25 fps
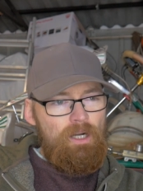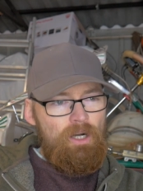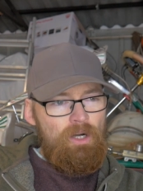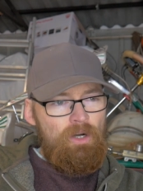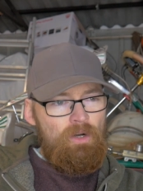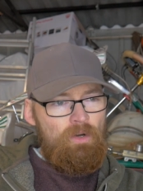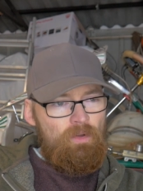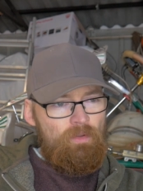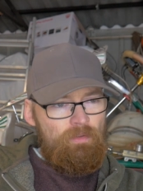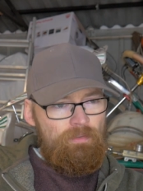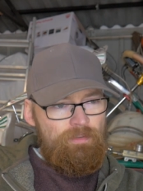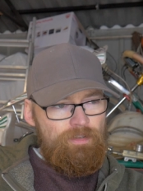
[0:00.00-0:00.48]

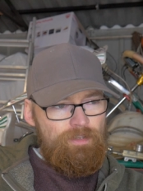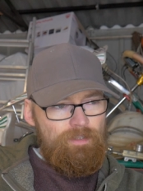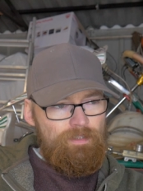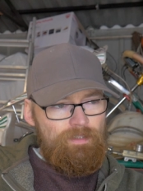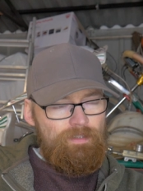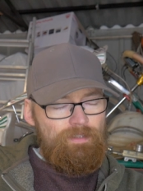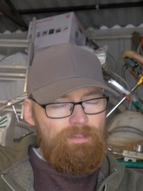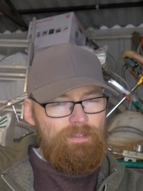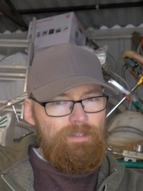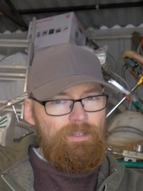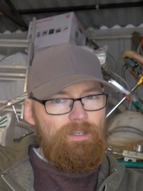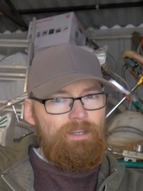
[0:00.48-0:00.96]
odd,
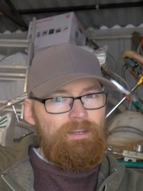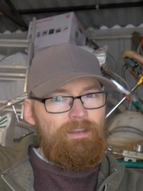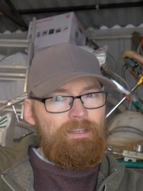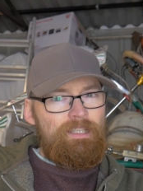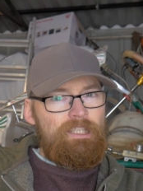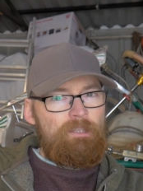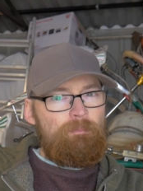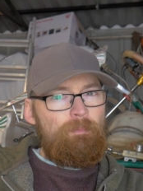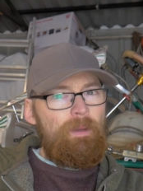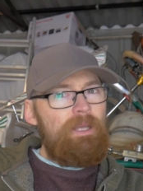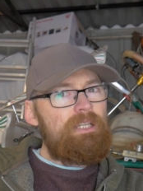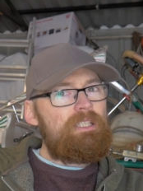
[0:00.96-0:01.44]

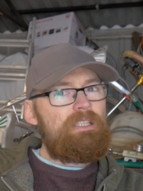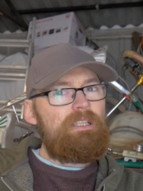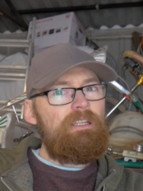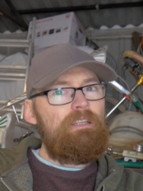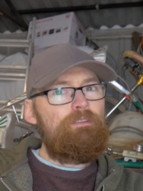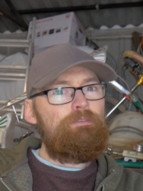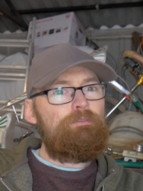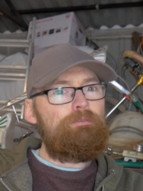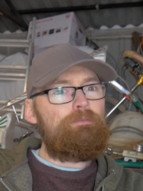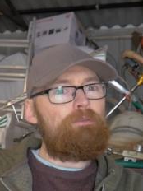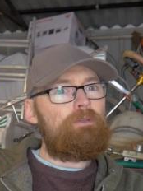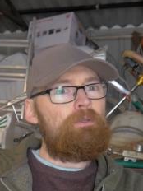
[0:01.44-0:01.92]

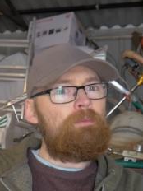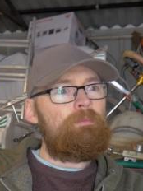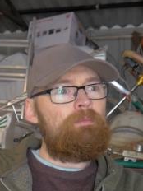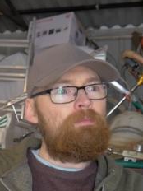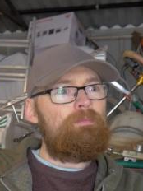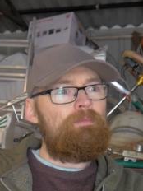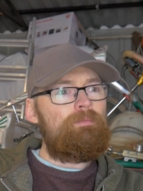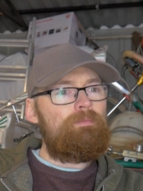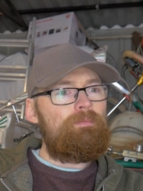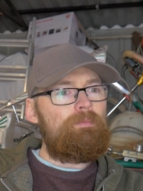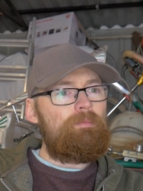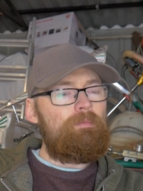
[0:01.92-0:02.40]
especially
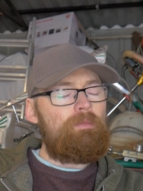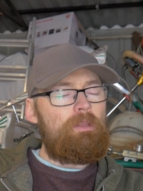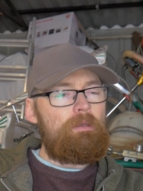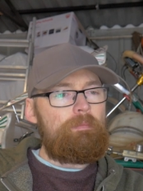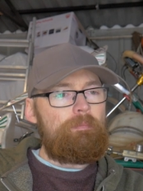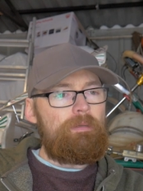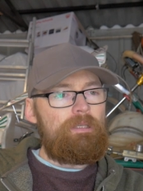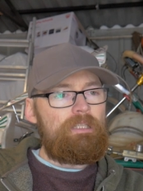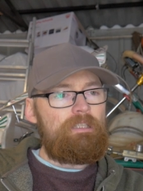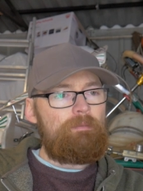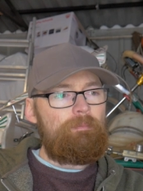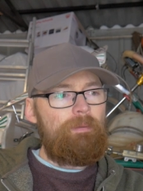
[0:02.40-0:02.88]
from the
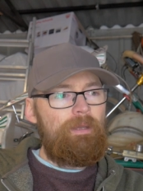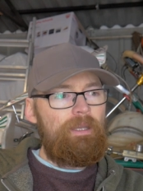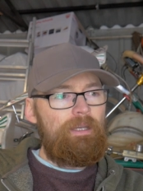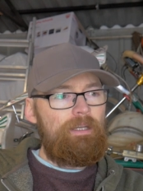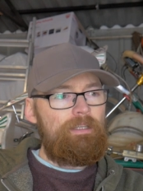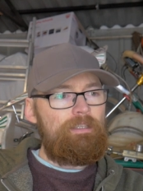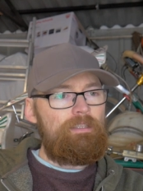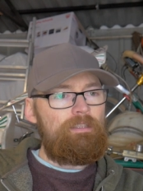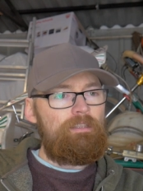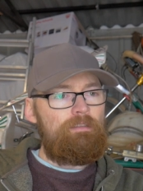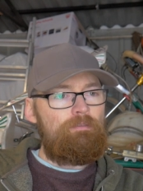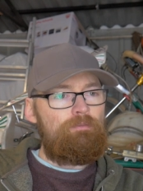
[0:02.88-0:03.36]

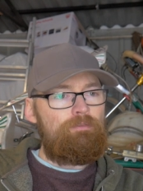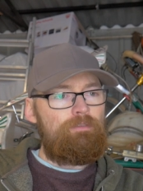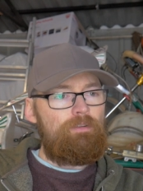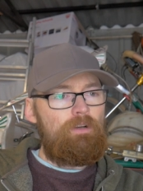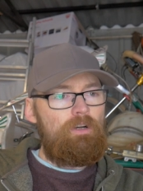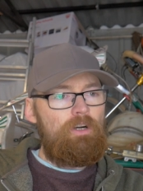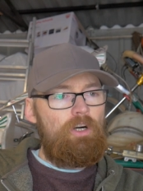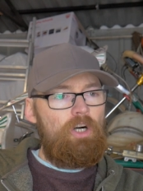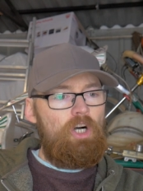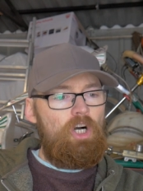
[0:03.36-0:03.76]
perspective